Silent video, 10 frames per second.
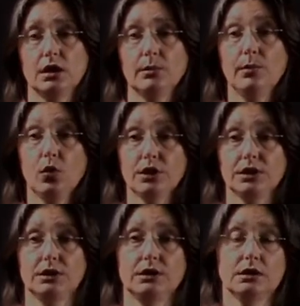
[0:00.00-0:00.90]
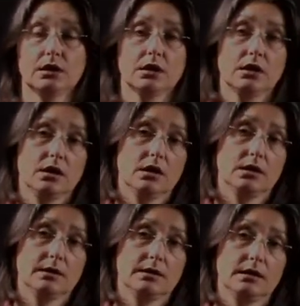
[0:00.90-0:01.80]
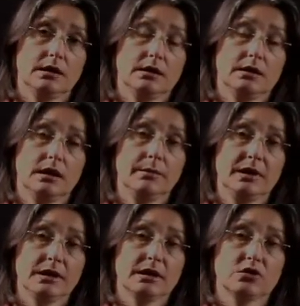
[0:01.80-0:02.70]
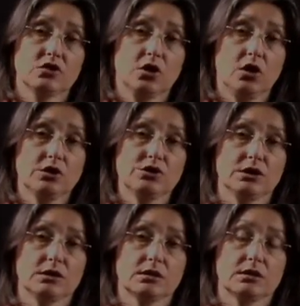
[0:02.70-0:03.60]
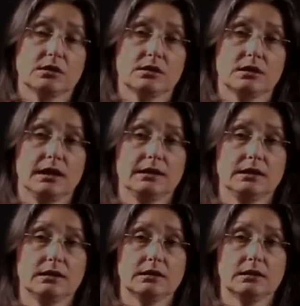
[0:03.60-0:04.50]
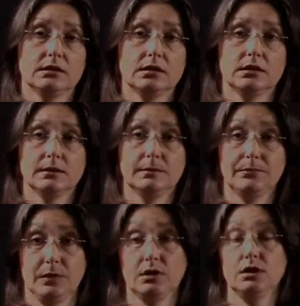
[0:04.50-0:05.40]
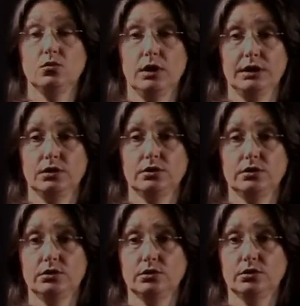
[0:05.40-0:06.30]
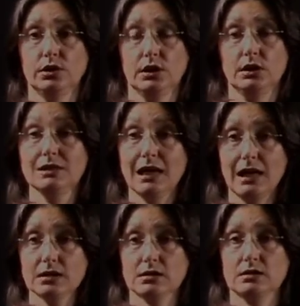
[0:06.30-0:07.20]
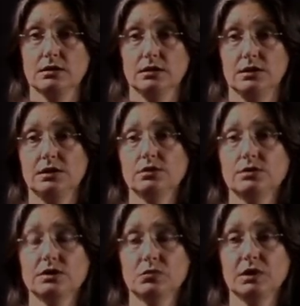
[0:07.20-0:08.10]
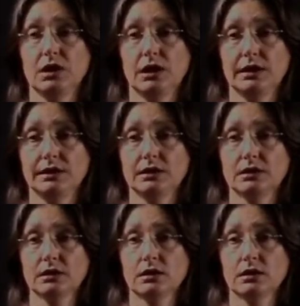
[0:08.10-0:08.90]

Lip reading: Morgan, an American zoologist, studied, he wanted to test the theories behind